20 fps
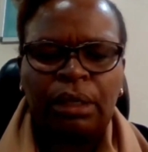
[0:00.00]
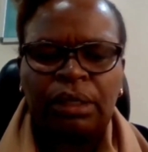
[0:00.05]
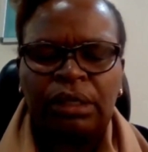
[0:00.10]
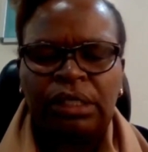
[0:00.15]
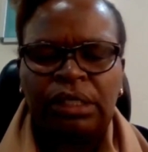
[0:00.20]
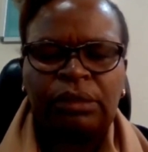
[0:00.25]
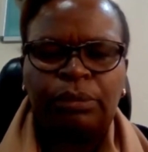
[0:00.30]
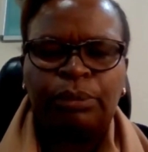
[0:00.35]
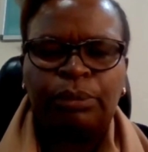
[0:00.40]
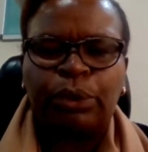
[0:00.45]

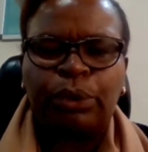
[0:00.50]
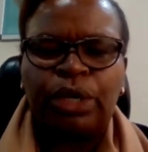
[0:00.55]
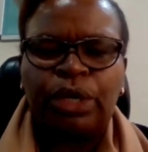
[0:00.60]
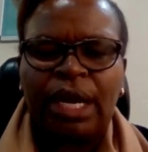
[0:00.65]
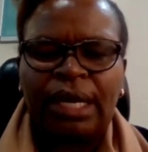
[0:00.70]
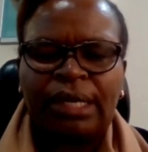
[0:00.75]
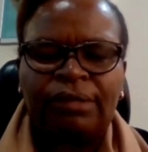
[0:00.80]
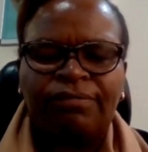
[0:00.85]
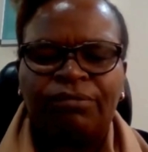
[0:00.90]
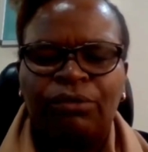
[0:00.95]
this
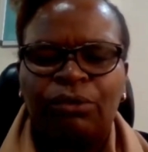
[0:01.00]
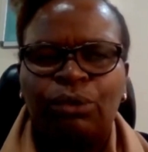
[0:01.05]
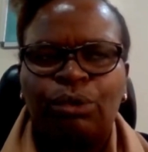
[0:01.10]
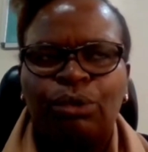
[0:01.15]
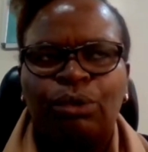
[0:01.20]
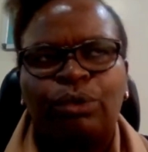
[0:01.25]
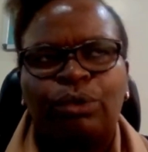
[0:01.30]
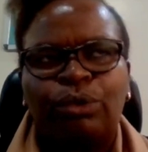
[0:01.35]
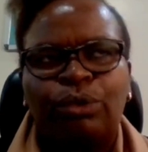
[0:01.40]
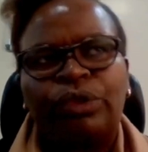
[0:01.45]
product
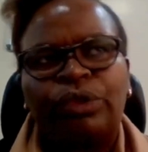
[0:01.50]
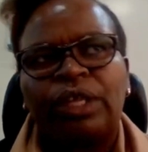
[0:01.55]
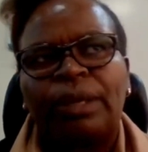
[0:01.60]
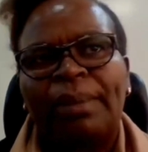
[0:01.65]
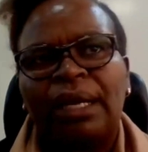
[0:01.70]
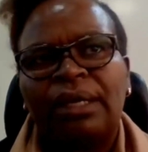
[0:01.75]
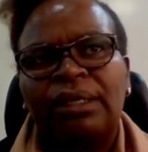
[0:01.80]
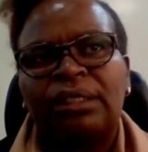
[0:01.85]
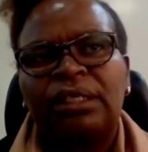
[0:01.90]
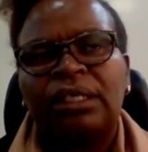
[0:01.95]
for the
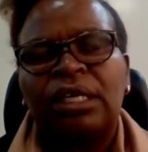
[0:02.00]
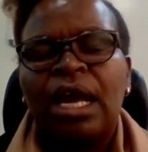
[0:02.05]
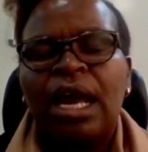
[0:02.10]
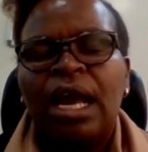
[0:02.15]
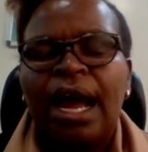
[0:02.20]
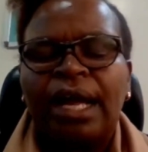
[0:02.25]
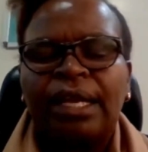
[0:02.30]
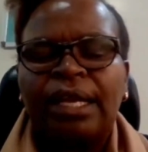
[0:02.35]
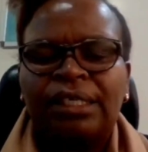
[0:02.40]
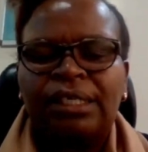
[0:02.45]
bank,
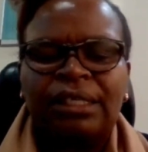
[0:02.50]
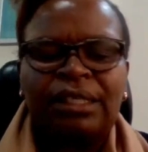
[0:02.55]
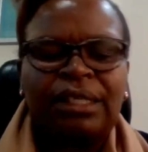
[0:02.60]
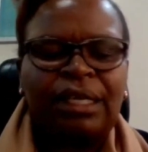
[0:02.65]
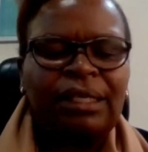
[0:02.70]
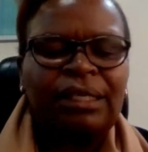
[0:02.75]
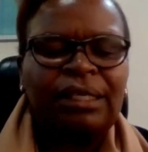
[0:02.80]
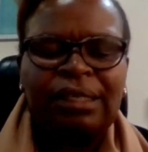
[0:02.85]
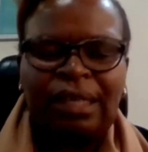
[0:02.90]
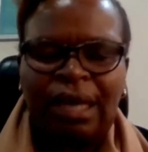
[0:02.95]
and
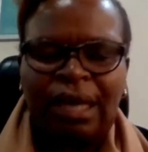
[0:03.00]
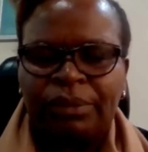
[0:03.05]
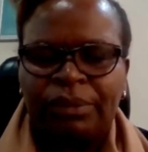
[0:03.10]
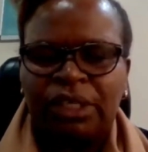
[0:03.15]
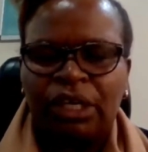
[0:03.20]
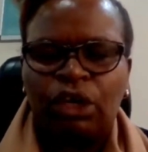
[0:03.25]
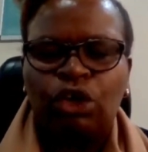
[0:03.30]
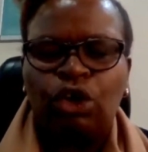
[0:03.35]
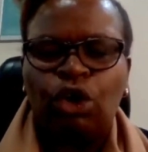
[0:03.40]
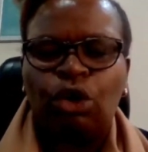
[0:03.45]
it comes
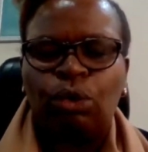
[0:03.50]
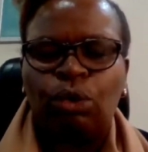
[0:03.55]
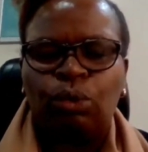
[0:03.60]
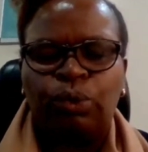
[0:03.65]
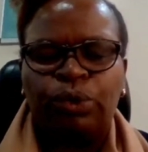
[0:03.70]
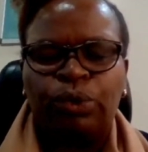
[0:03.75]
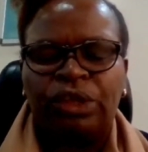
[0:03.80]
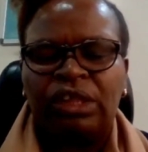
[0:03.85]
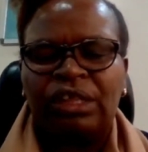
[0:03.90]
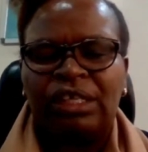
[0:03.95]
along
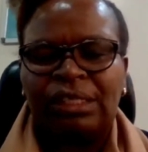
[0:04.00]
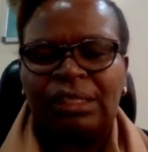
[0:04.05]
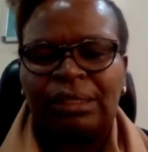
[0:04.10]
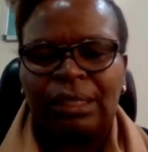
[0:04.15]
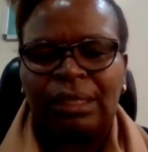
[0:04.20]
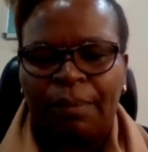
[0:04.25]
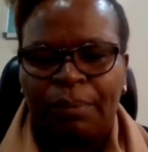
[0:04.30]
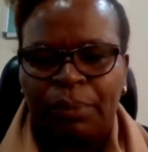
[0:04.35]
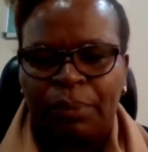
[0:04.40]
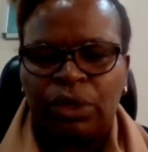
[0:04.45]
with this
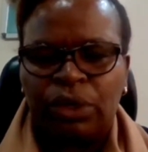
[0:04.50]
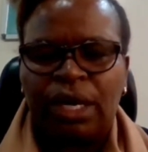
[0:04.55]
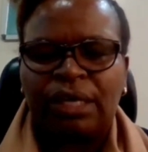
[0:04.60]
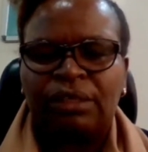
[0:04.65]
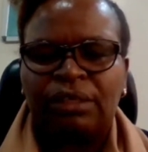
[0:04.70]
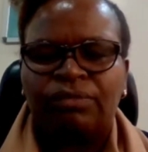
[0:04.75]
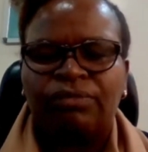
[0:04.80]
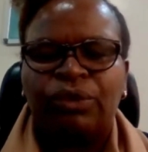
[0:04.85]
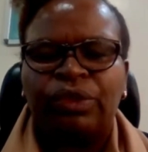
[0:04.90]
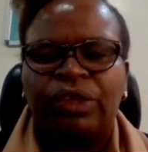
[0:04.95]

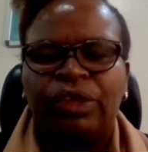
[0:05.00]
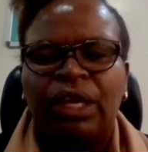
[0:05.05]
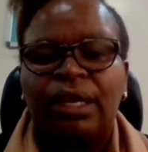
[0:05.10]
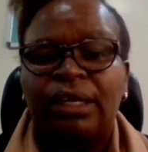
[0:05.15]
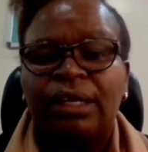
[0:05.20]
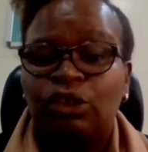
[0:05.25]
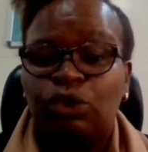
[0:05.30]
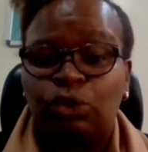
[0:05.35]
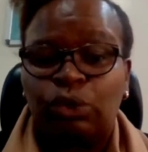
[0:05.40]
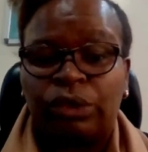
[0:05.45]
product for the
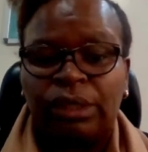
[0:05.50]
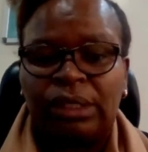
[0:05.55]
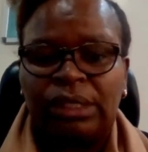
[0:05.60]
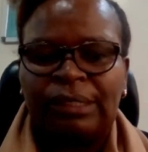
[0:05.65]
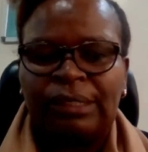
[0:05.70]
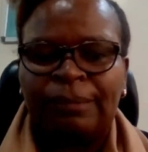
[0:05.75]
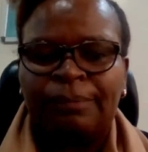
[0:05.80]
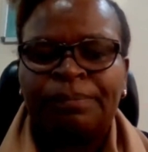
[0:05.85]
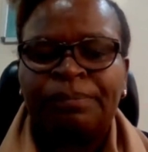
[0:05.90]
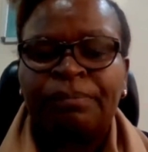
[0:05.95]

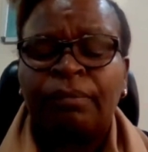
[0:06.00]
insurance.